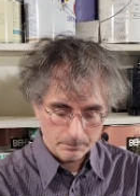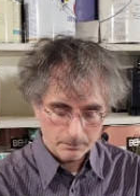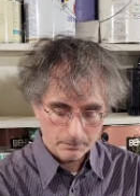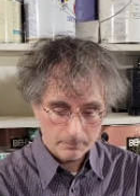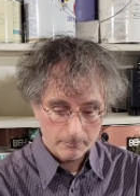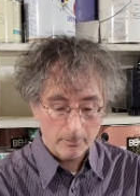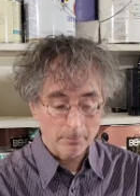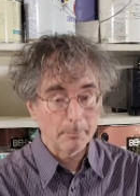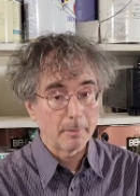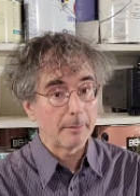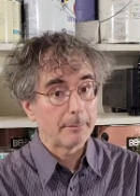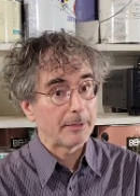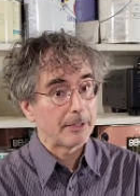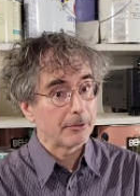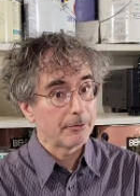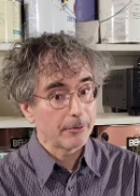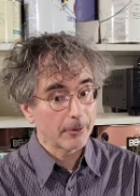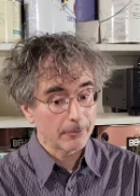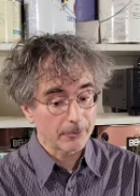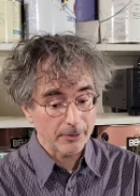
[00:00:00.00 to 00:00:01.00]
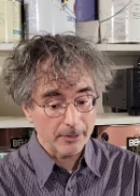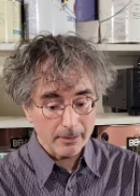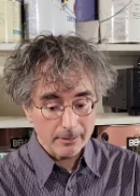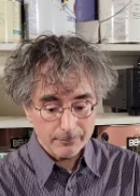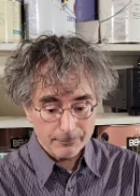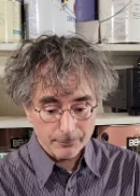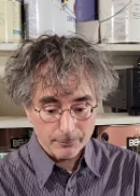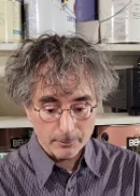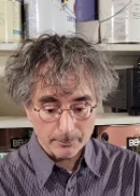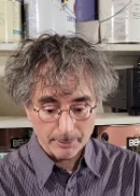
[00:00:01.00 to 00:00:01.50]
But maybe you don't
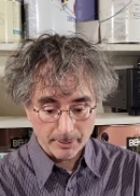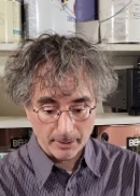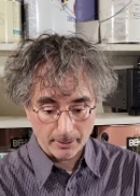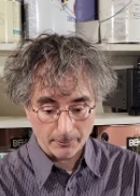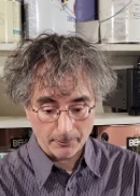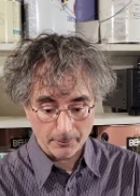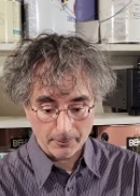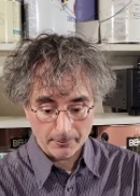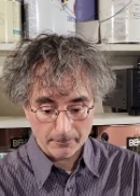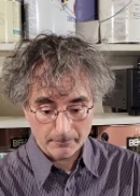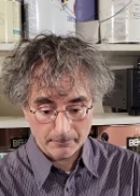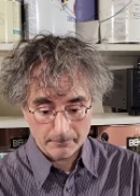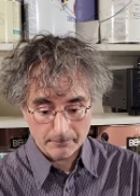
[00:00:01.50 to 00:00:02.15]
need full power.